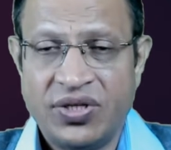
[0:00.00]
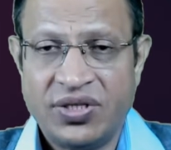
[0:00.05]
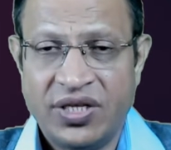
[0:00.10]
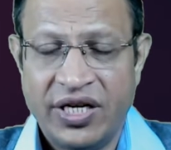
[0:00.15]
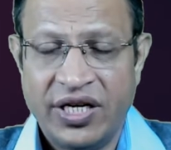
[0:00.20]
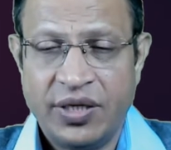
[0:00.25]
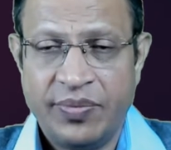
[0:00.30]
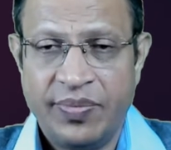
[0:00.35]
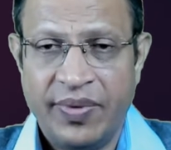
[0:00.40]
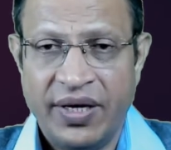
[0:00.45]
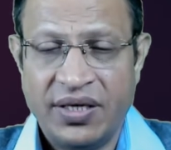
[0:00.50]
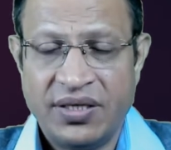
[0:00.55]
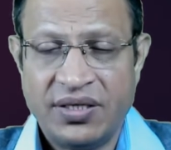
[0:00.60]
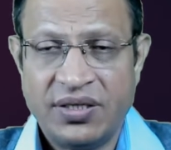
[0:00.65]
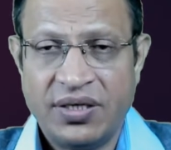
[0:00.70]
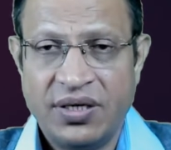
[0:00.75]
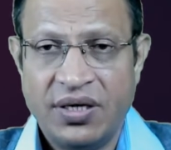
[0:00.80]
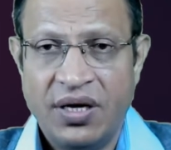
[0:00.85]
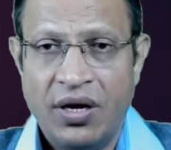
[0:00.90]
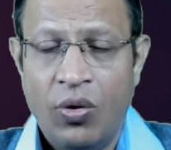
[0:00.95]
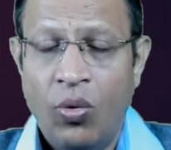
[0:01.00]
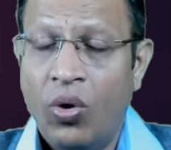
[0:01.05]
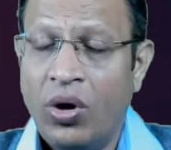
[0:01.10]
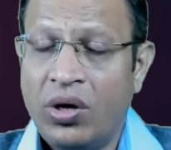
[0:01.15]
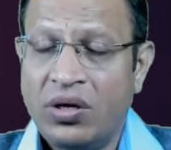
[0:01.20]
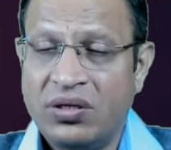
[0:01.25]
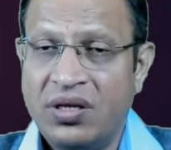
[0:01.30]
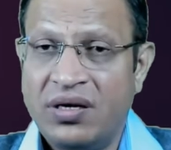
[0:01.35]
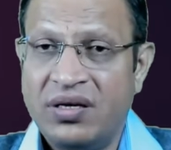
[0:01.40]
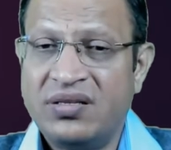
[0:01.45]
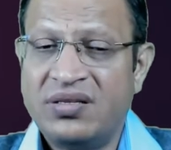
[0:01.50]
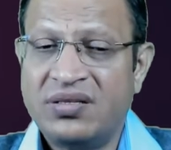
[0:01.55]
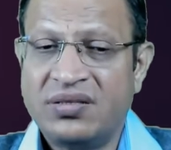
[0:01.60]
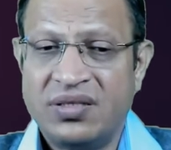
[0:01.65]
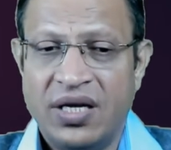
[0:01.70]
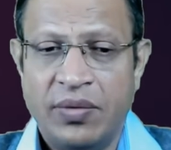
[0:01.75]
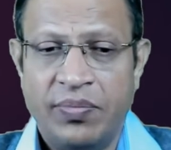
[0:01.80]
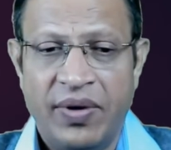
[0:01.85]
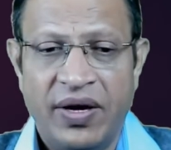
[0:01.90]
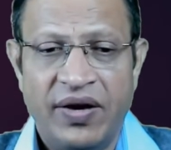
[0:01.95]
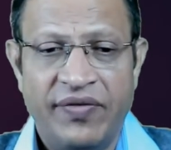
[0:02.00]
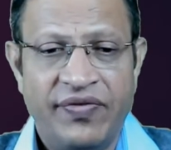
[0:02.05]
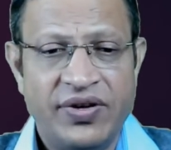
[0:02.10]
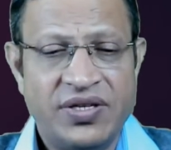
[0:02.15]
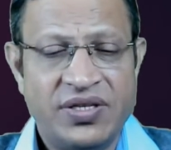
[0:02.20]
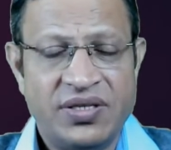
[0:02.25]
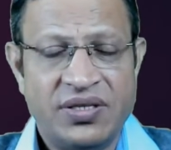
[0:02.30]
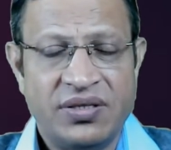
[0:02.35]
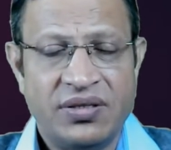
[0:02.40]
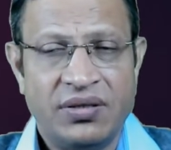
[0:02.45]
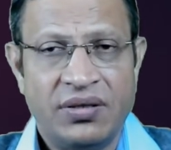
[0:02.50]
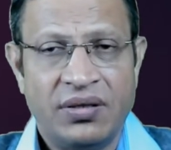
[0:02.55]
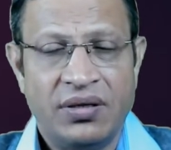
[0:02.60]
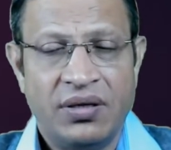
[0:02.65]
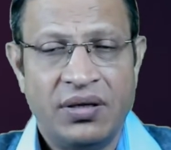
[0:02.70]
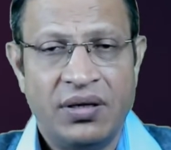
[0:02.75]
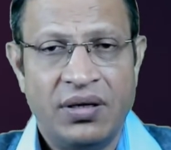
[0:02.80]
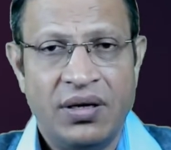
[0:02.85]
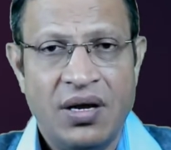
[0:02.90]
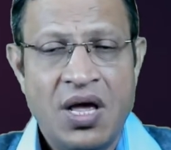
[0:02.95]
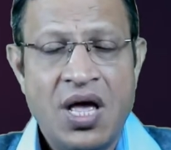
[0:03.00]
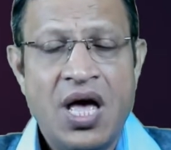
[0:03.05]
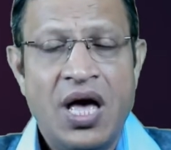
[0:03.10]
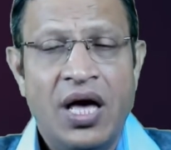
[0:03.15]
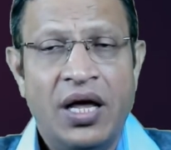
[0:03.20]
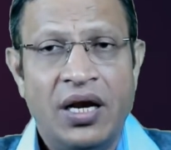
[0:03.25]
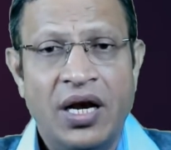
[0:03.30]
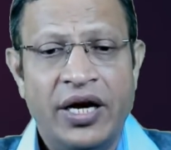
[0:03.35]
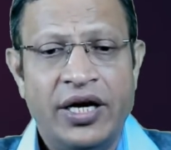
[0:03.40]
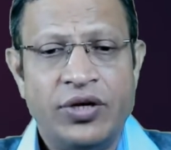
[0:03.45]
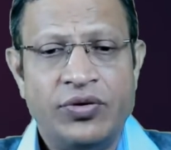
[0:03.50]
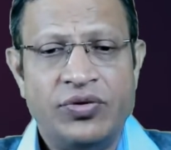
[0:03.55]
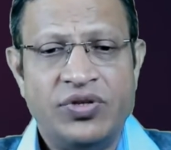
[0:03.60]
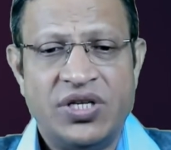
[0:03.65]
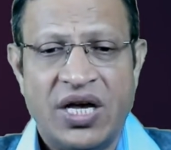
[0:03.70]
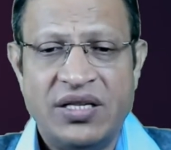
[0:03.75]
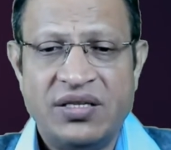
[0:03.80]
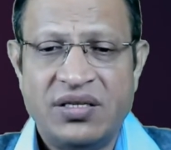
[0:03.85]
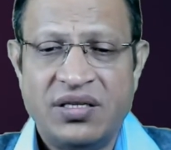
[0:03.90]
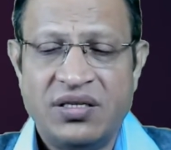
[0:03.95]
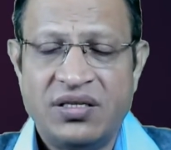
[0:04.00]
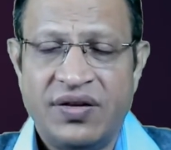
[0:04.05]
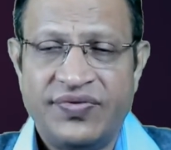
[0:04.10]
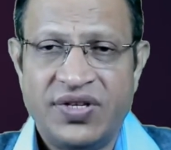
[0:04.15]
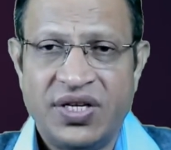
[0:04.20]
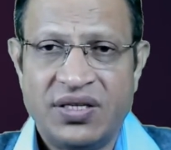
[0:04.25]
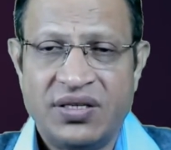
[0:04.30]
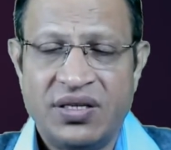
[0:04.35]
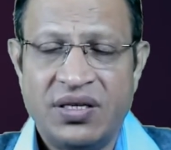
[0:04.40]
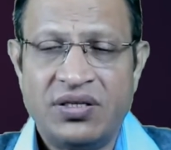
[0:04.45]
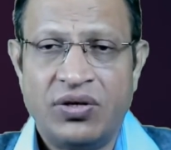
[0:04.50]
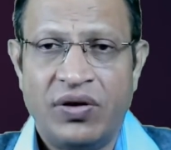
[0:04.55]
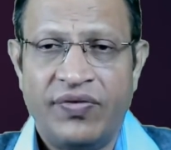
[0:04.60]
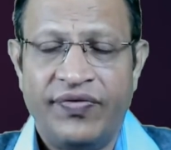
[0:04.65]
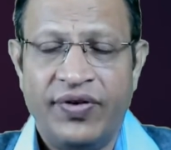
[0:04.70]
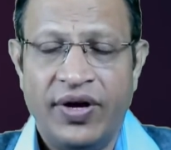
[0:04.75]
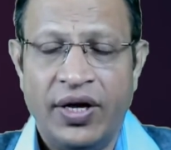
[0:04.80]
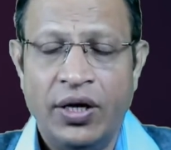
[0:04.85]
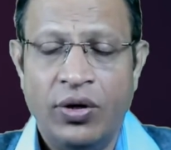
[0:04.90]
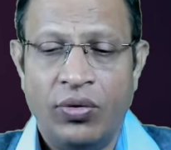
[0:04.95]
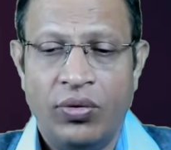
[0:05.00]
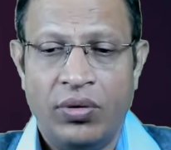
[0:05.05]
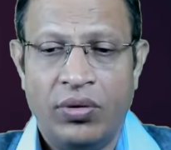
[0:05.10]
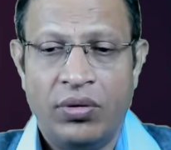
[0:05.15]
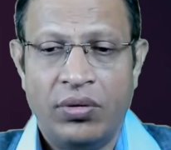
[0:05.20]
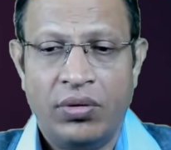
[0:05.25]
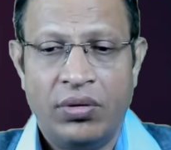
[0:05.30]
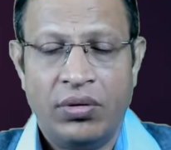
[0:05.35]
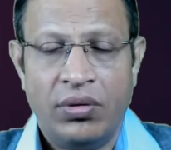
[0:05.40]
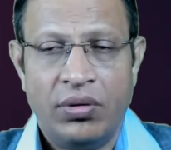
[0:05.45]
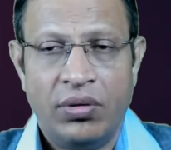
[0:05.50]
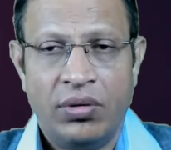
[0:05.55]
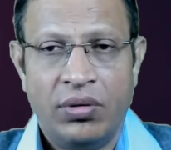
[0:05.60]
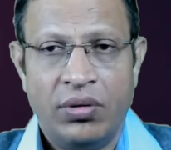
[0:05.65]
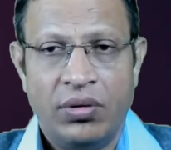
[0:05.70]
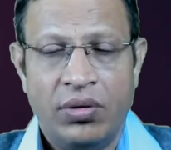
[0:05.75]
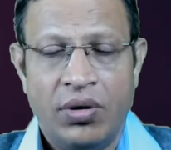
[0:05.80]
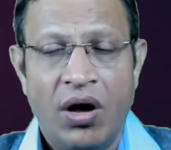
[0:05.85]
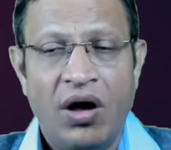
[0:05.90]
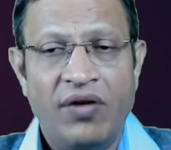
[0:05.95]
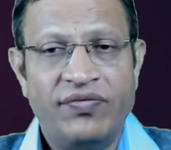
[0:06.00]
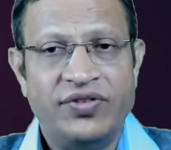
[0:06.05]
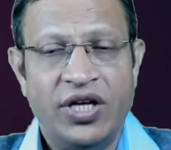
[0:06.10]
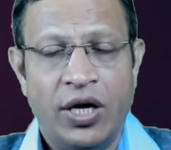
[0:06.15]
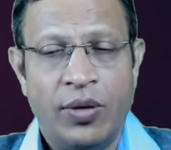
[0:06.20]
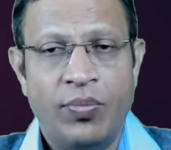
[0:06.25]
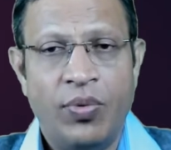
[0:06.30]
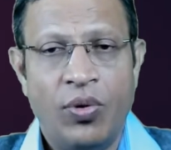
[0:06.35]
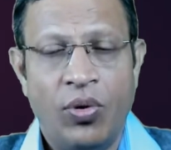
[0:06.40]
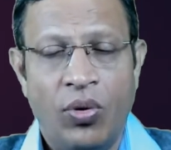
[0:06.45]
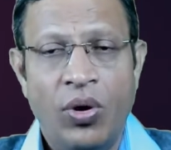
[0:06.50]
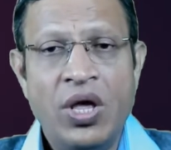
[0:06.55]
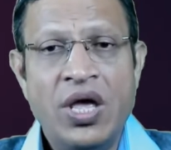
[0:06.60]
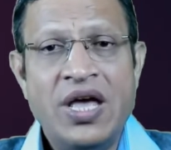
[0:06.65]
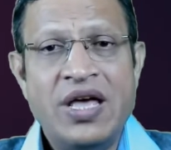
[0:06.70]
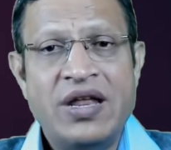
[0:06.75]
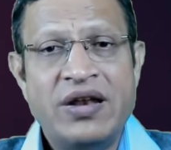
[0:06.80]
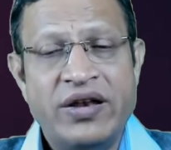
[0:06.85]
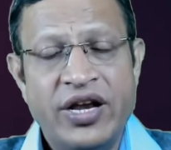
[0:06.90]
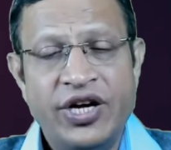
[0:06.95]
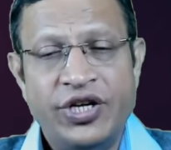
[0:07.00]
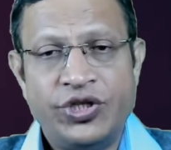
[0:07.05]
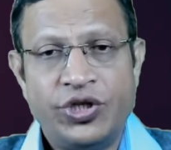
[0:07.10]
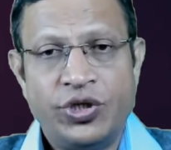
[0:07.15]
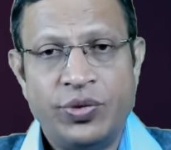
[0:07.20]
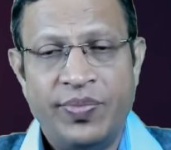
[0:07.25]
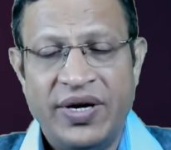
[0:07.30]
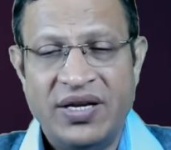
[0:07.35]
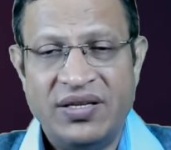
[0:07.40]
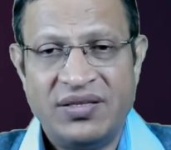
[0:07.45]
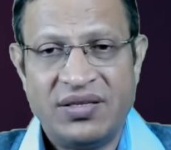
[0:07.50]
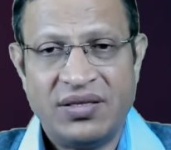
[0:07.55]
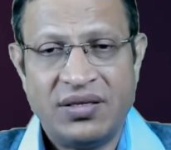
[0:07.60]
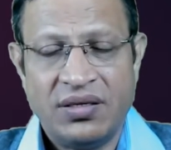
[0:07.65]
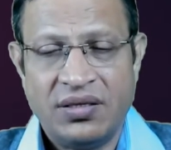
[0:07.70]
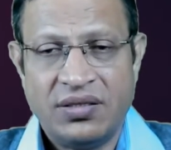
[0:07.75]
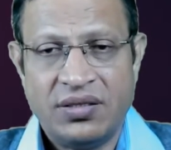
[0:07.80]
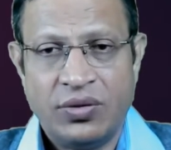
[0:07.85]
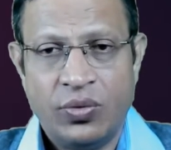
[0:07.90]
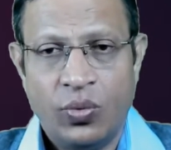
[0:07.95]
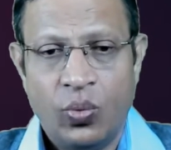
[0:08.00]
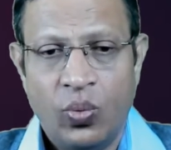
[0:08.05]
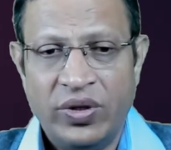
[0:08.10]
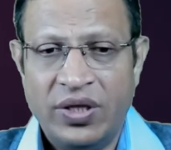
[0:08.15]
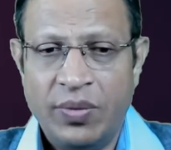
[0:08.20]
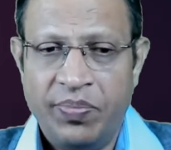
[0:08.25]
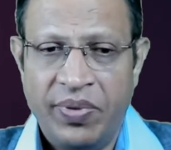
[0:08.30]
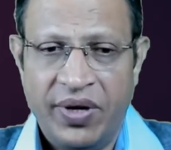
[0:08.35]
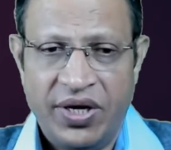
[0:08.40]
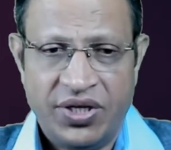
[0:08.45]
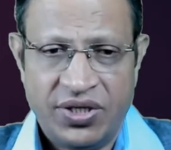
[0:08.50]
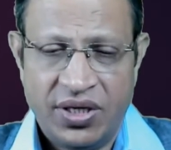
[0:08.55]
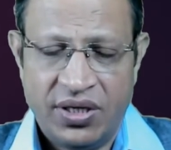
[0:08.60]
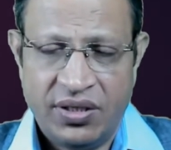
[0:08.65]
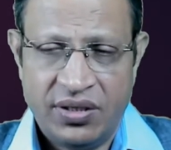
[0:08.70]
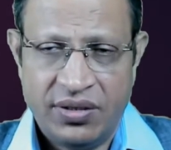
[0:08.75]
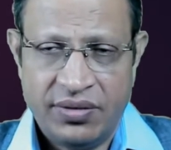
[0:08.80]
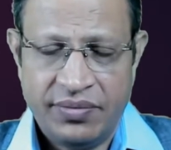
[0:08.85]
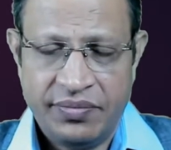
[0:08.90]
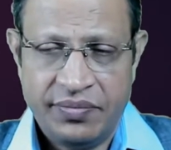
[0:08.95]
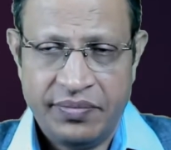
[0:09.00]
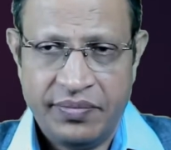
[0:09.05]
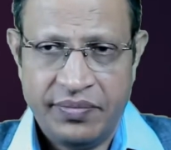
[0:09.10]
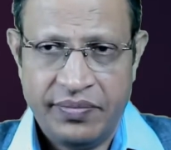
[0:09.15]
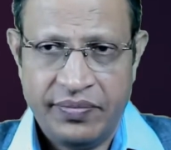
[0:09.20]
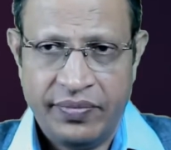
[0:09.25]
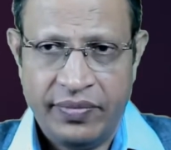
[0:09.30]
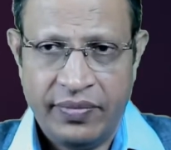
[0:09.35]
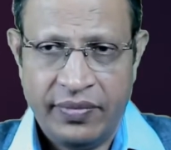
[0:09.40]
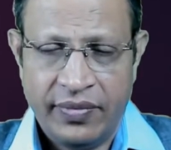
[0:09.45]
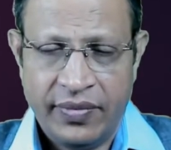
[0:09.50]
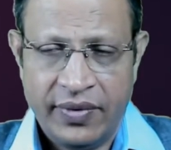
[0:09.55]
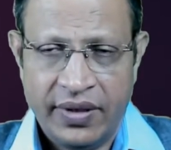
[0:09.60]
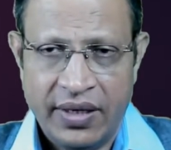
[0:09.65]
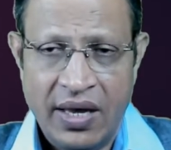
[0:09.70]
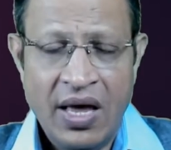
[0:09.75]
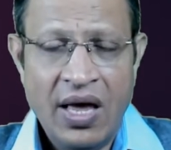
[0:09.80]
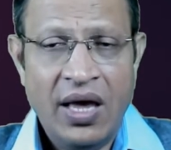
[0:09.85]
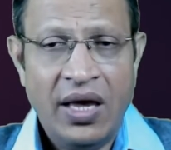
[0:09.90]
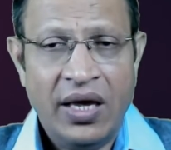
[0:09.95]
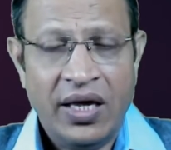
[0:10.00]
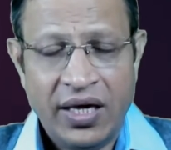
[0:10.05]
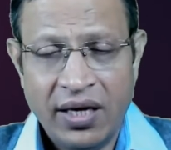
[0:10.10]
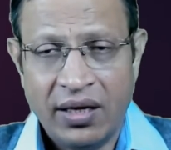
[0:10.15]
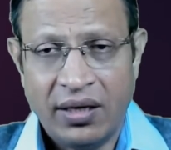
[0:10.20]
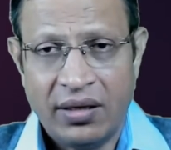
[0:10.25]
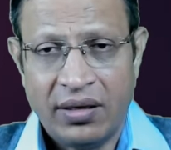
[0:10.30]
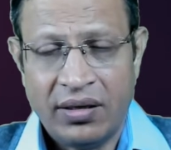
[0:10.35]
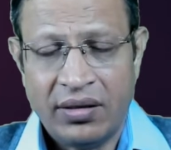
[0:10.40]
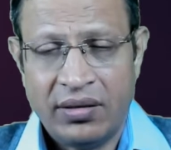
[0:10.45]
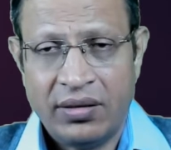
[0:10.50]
treatment, what are the risks and benefits? Relative chances of success or failure of the above needs to be discussed with the patient. Here,